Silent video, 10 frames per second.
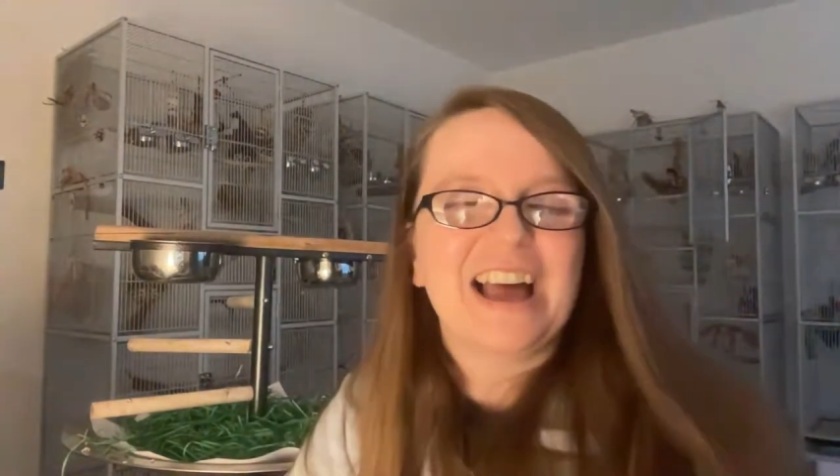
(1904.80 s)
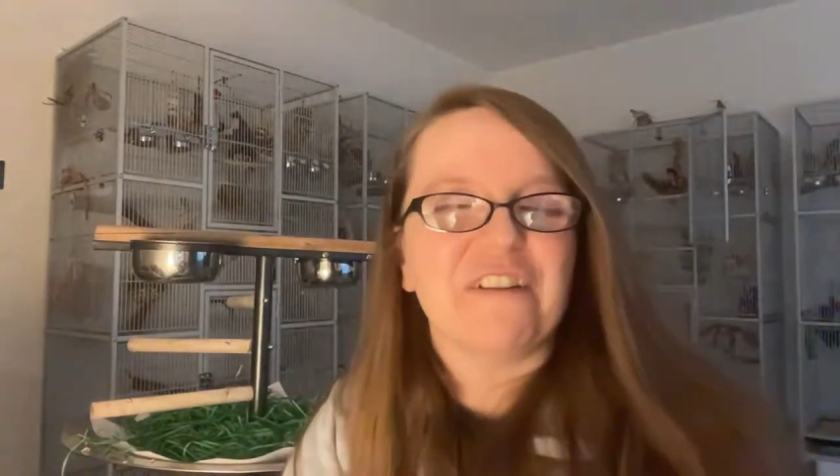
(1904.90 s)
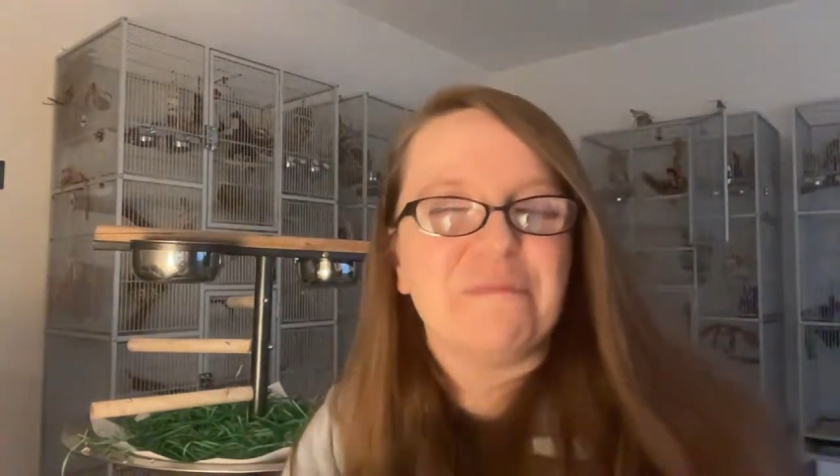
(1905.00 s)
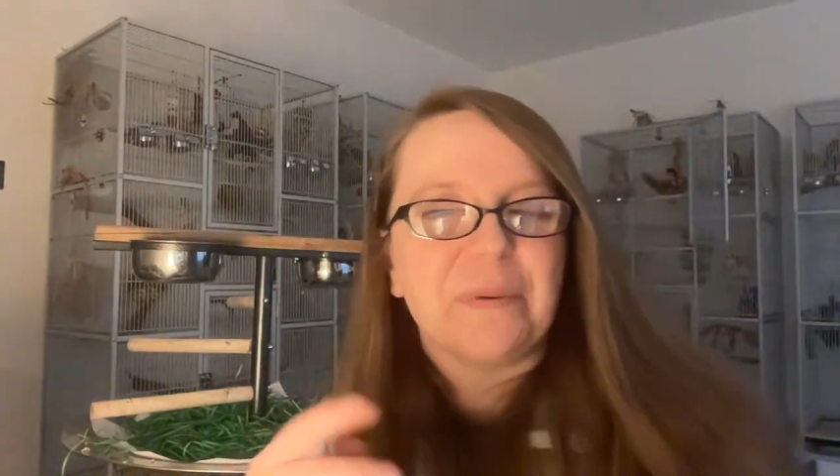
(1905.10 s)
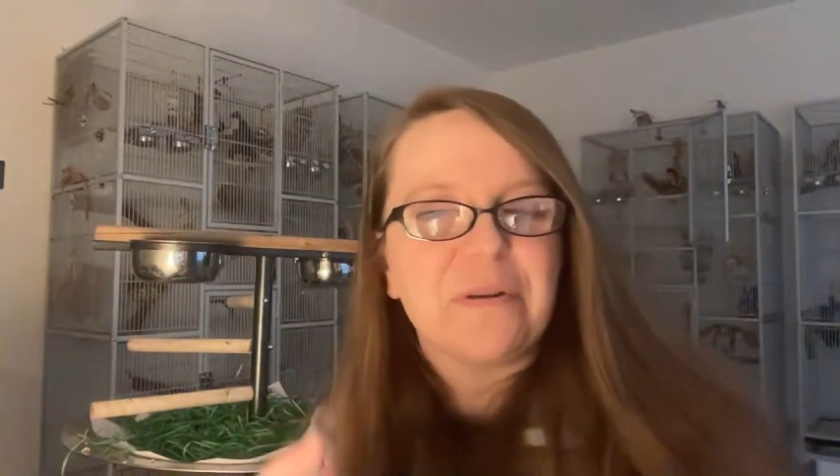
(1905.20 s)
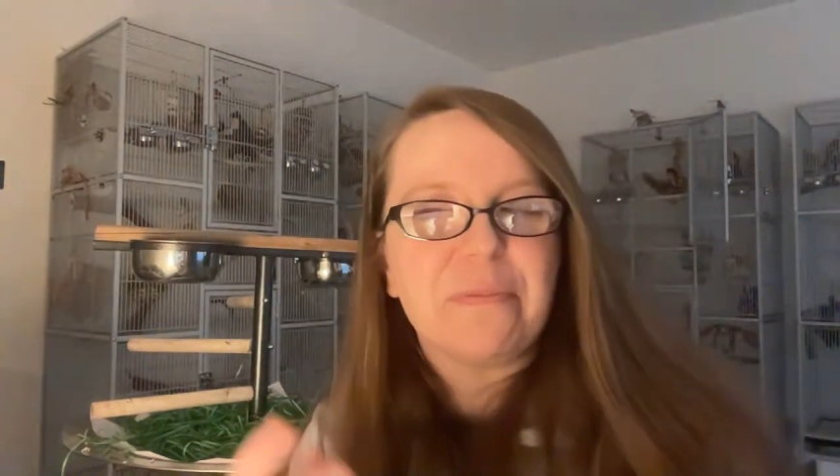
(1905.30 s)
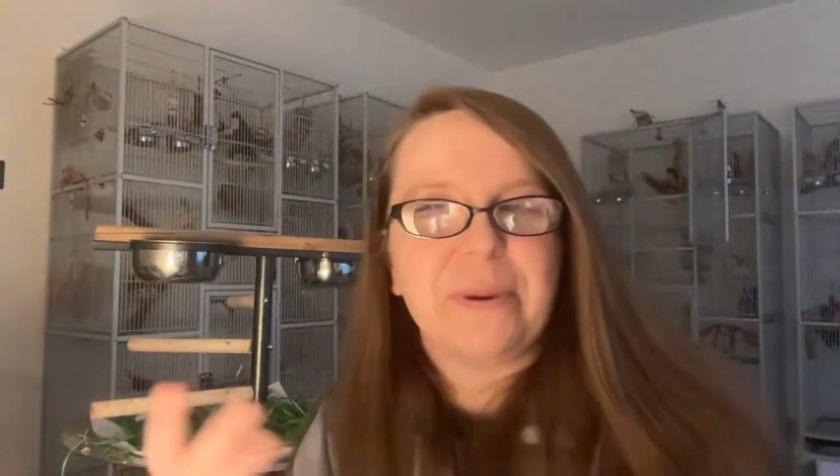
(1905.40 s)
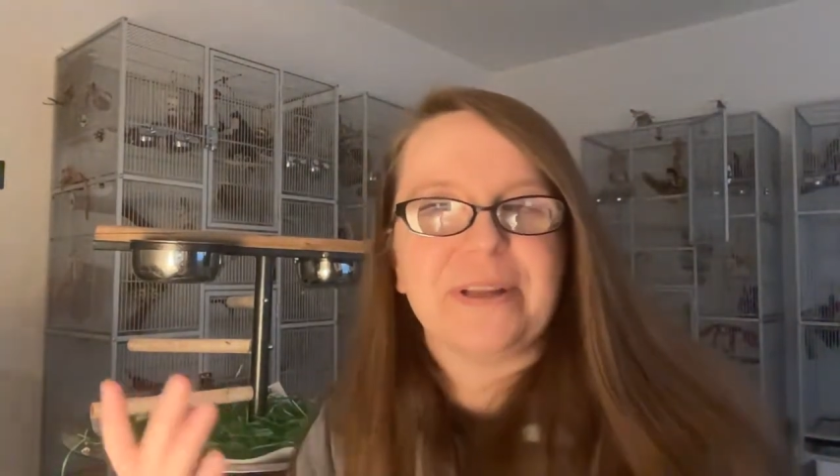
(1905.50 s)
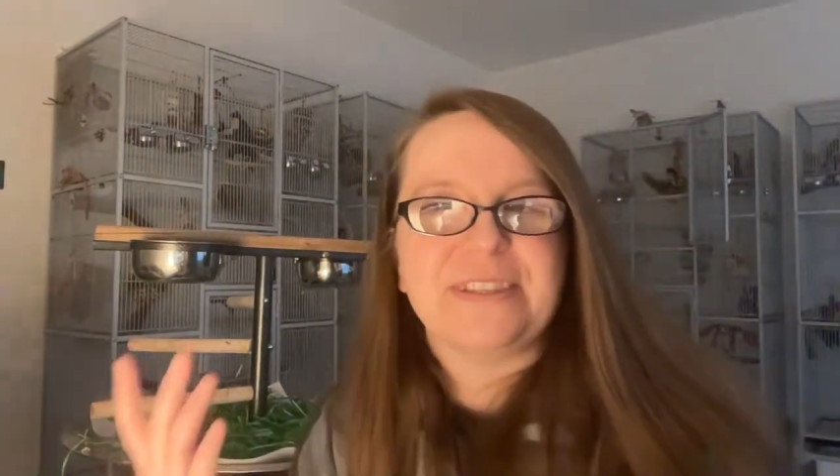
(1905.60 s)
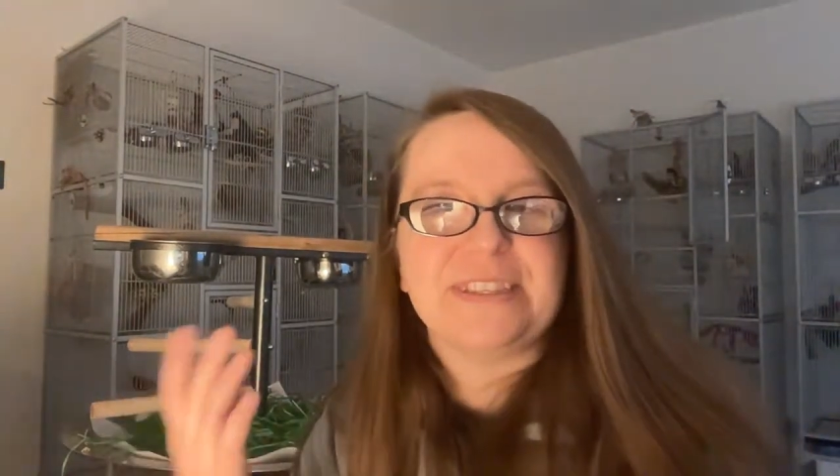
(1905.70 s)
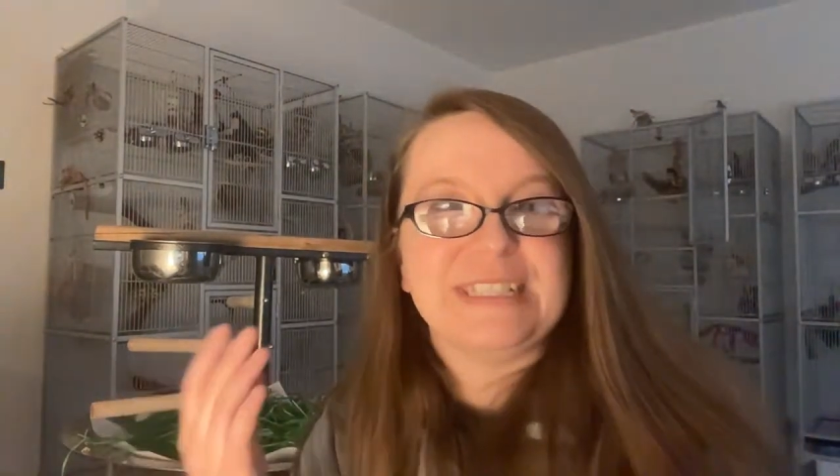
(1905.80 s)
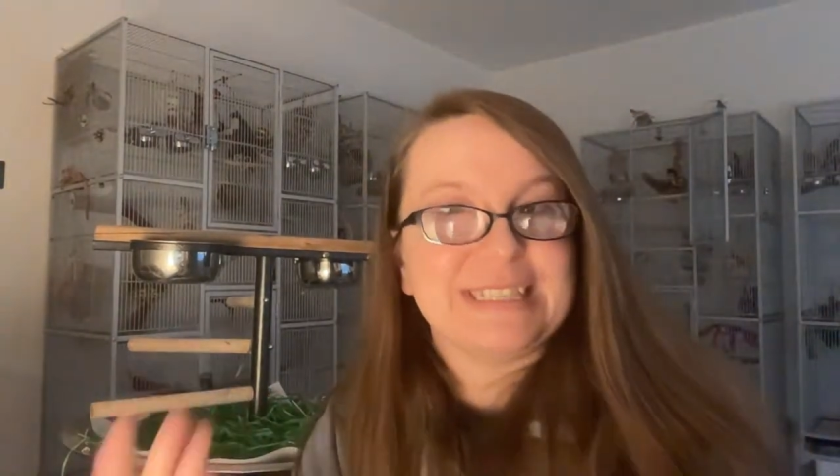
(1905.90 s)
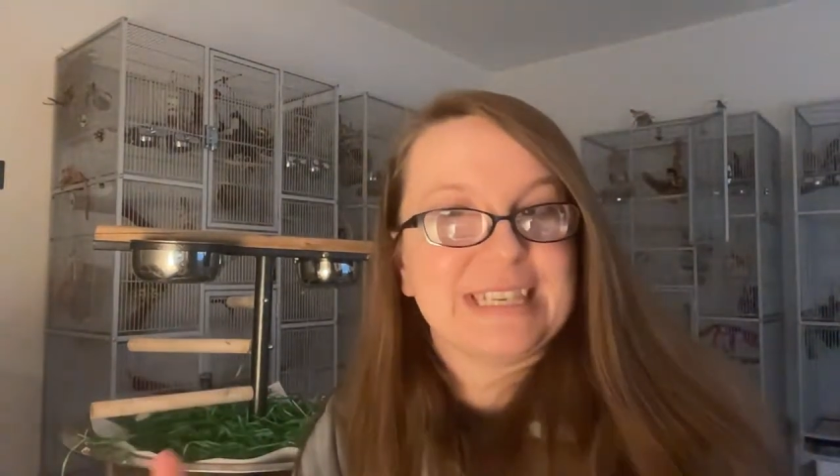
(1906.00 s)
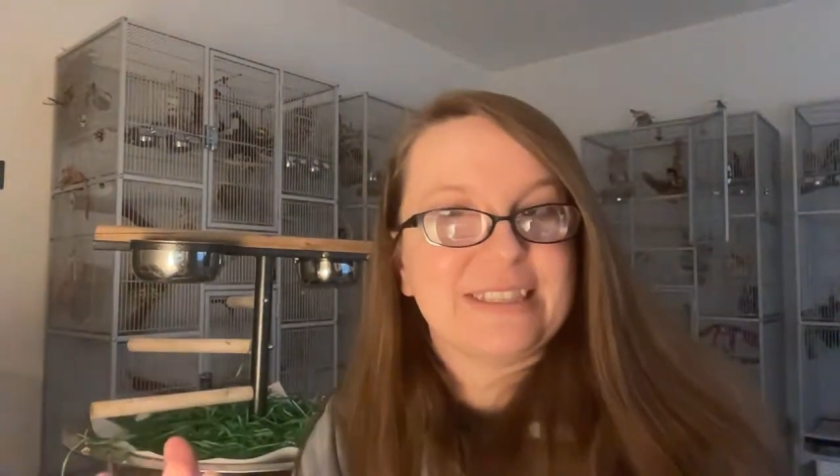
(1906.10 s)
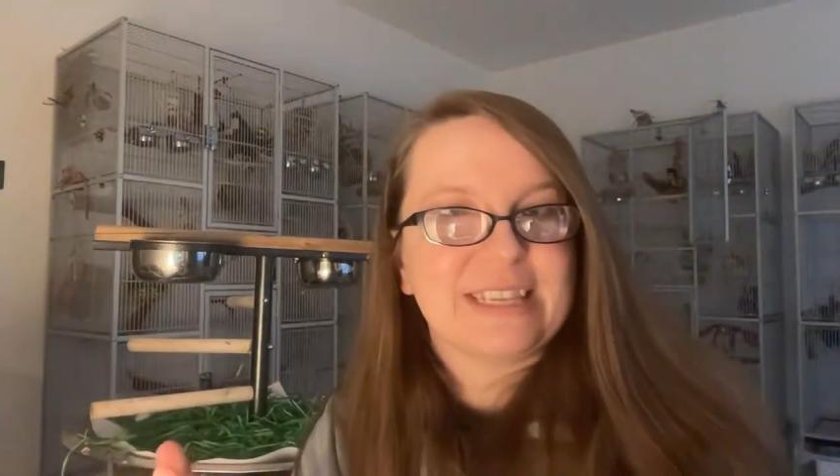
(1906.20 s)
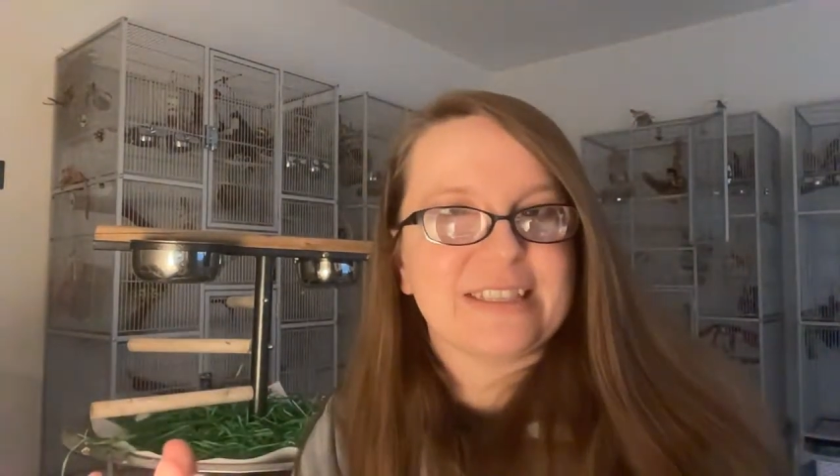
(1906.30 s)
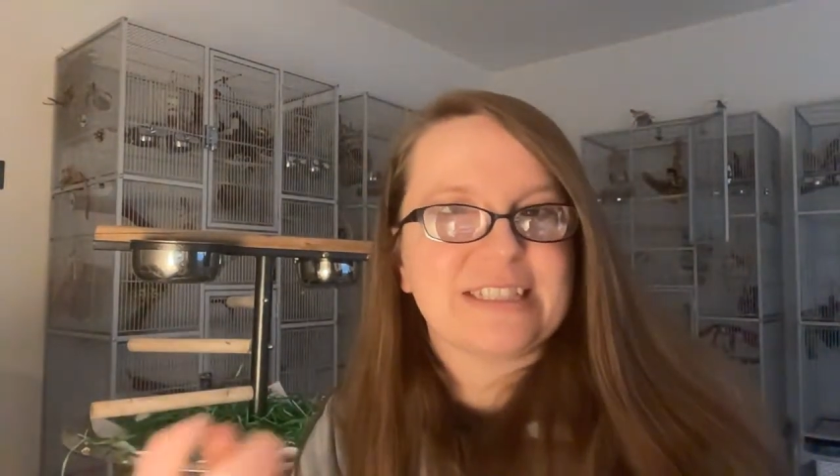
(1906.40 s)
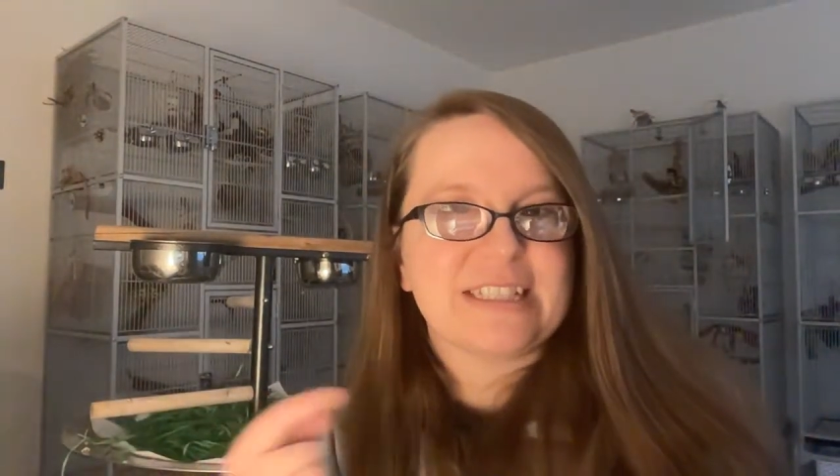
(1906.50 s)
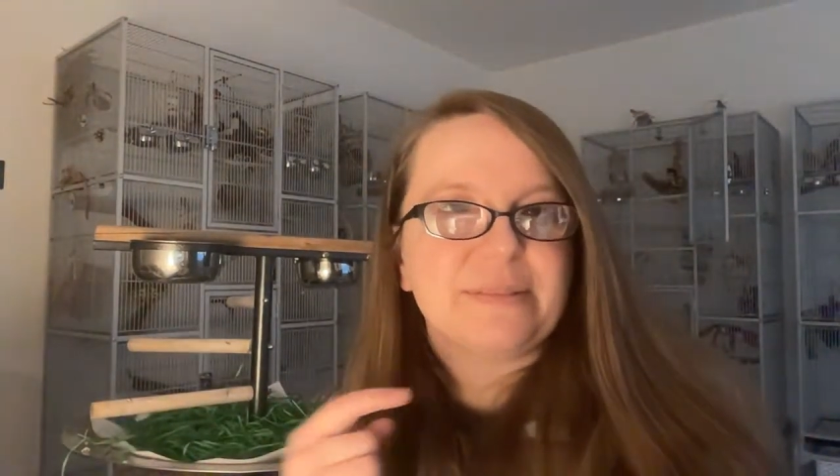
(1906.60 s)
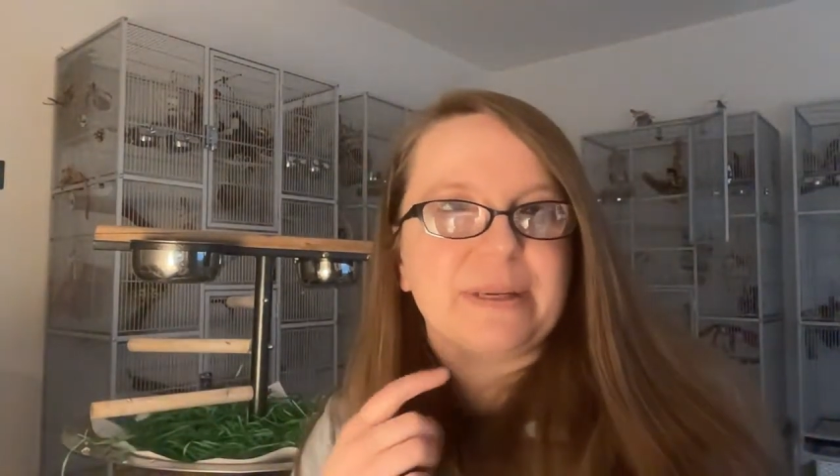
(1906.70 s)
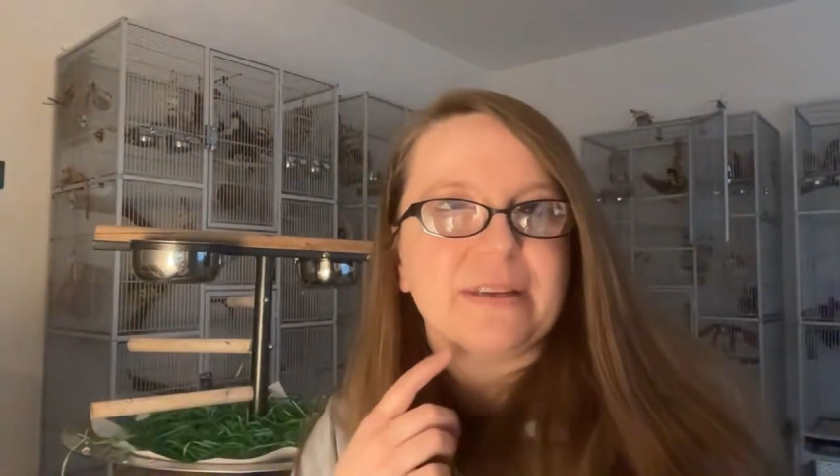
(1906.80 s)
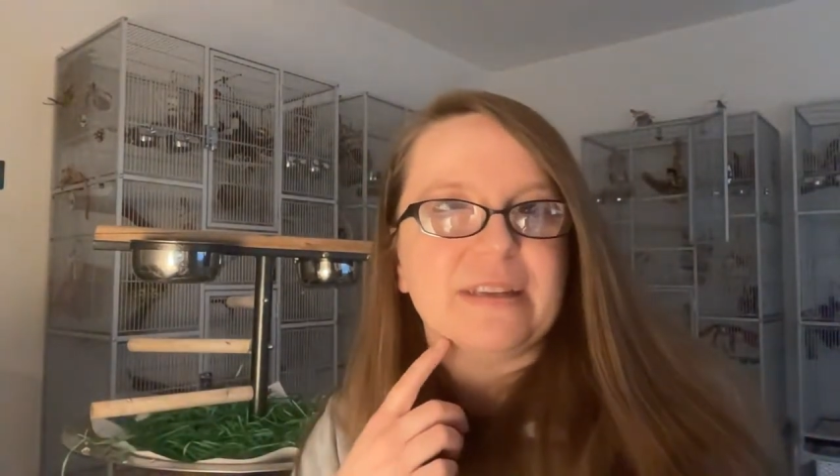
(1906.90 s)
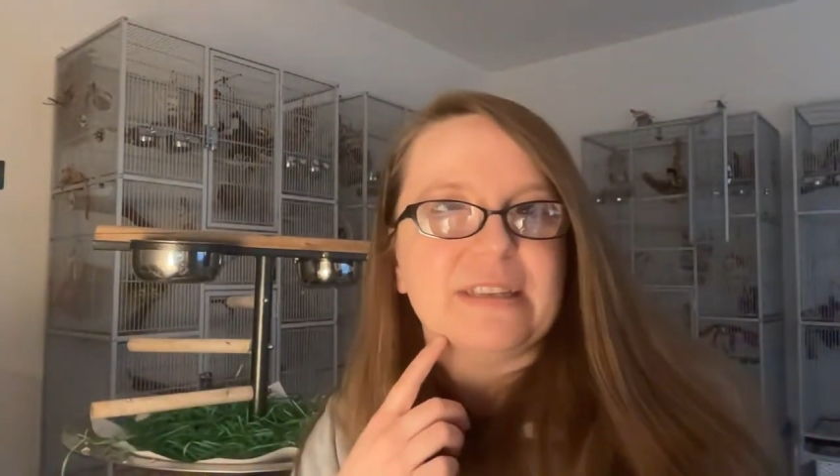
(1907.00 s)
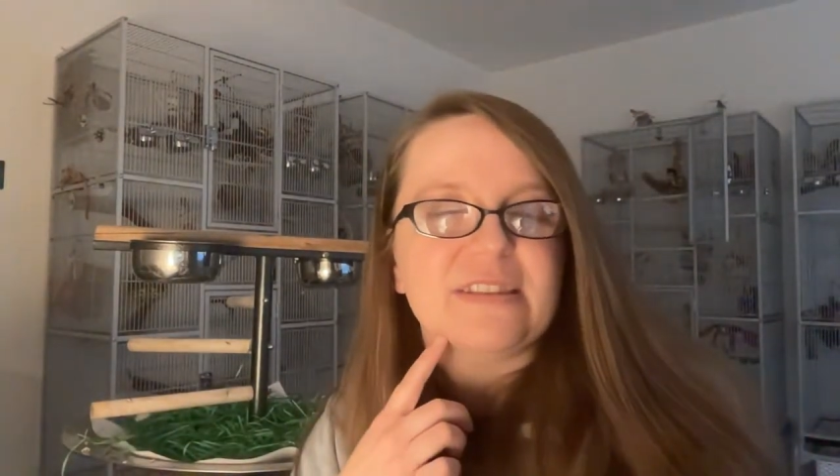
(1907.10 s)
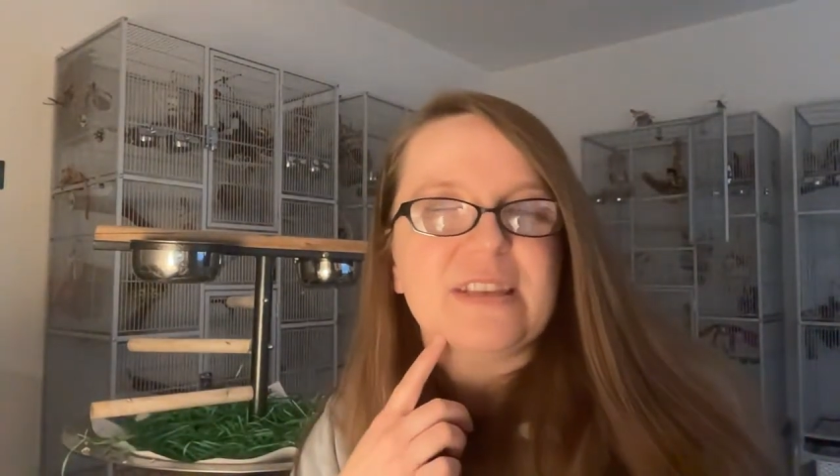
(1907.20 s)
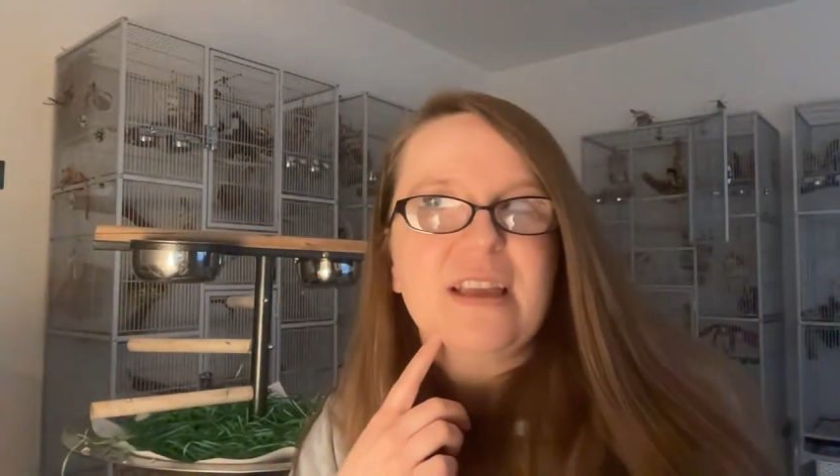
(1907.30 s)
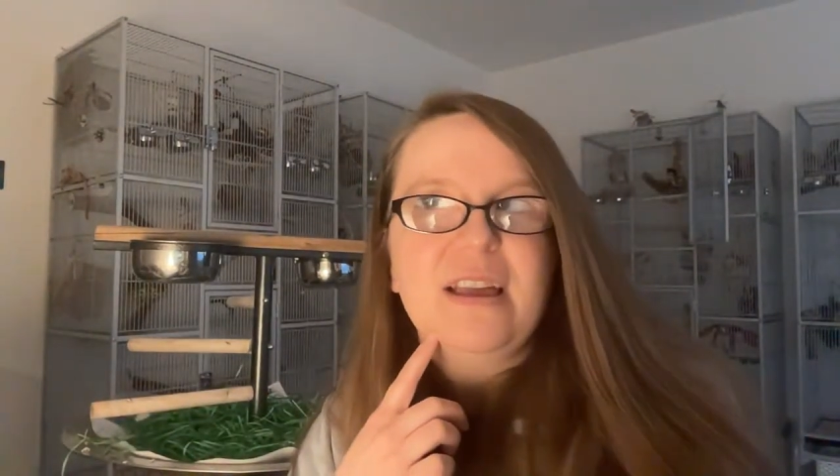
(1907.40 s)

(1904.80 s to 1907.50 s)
have both birds disease tested because